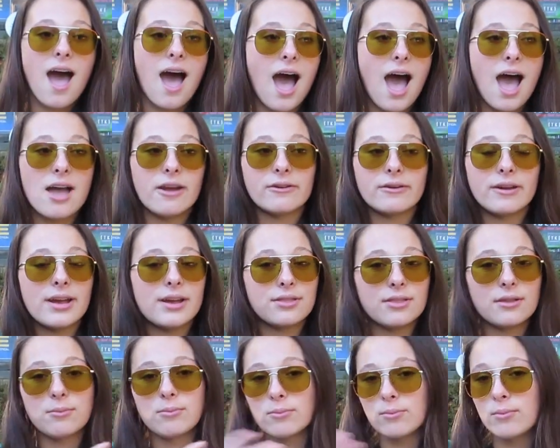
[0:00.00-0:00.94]
I
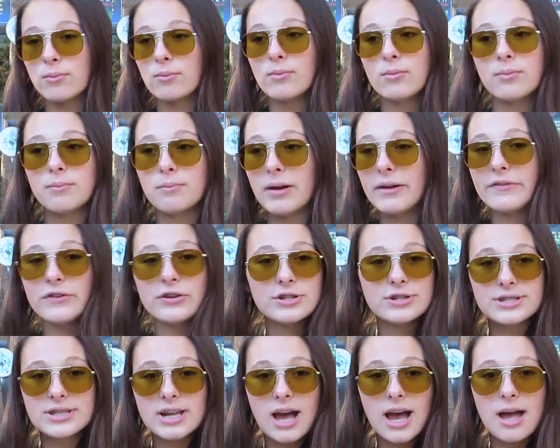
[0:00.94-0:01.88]
ran them my
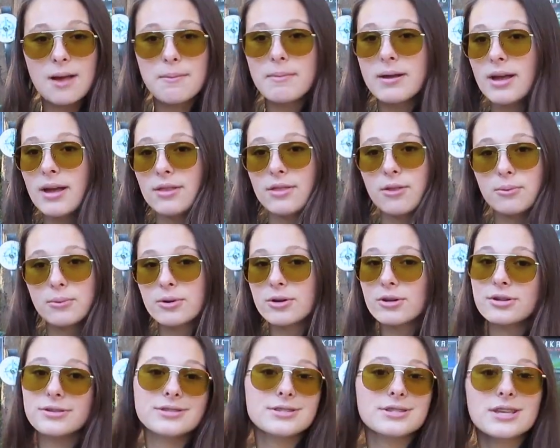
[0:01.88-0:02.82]
first time. The
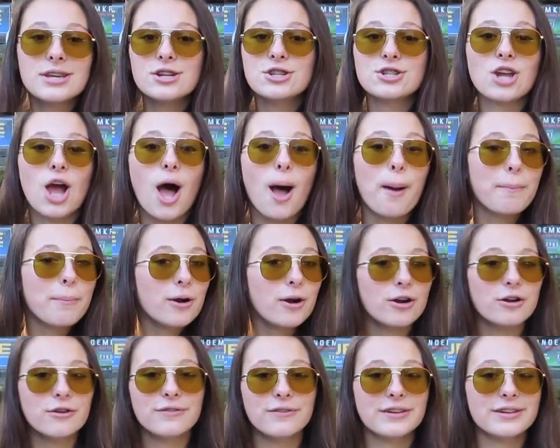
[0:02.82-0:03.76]
Worlds shot
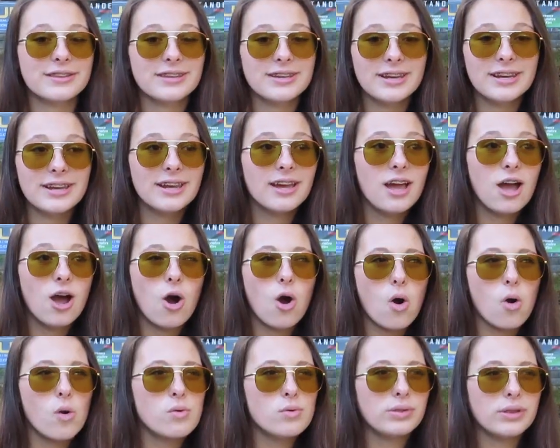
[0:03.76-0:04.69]
perfectly,
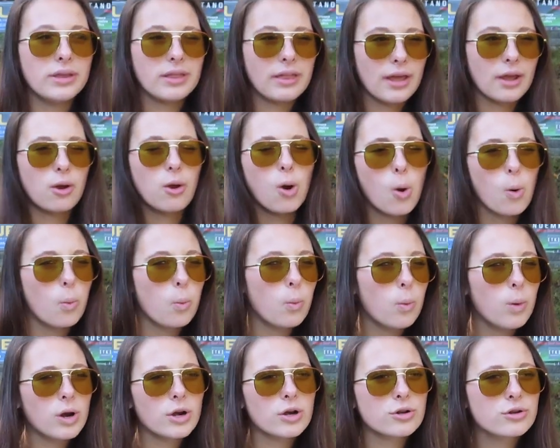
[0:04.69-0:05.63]
only like
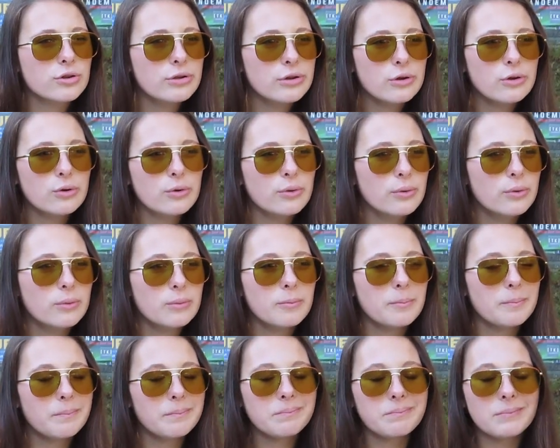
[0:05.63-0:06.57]
1 or 2
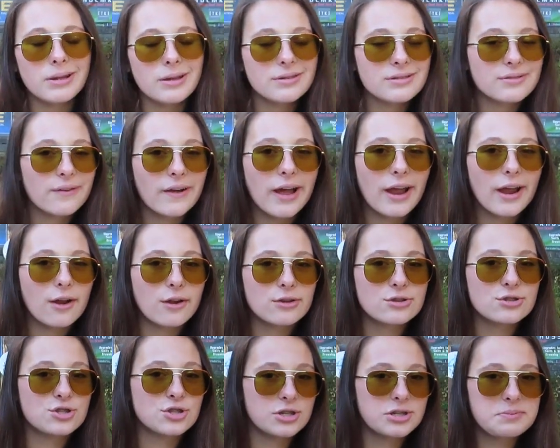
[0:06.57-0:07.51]

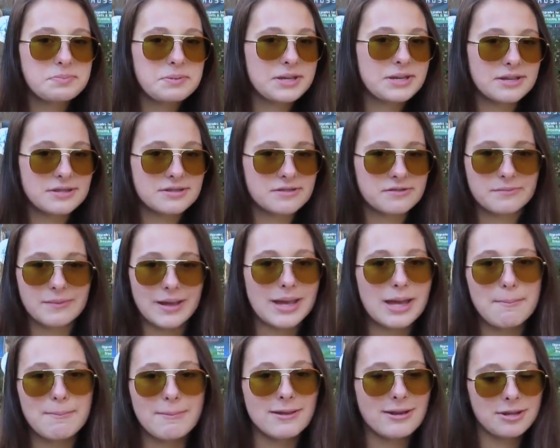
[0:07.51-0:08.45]
misfires just because of my
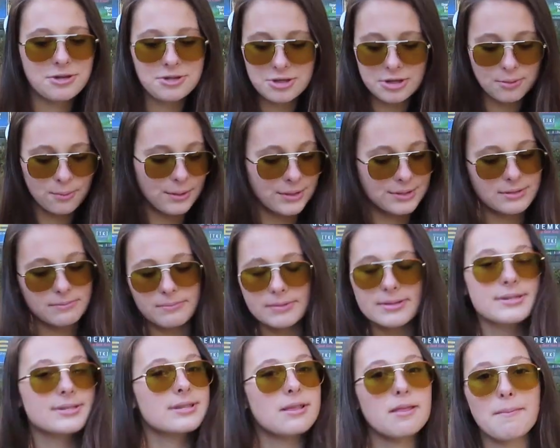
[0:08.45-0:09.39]
ammunition, wasn't
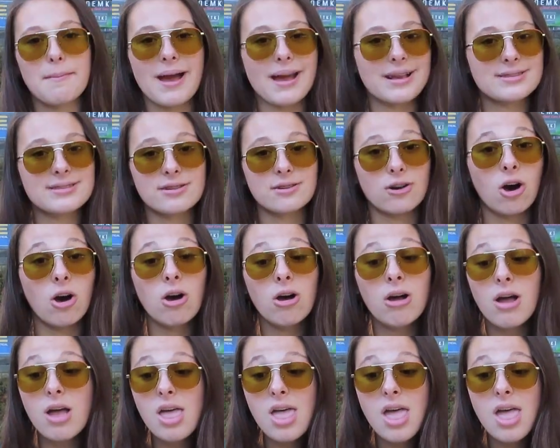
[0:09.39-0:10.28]
because of the mags at all.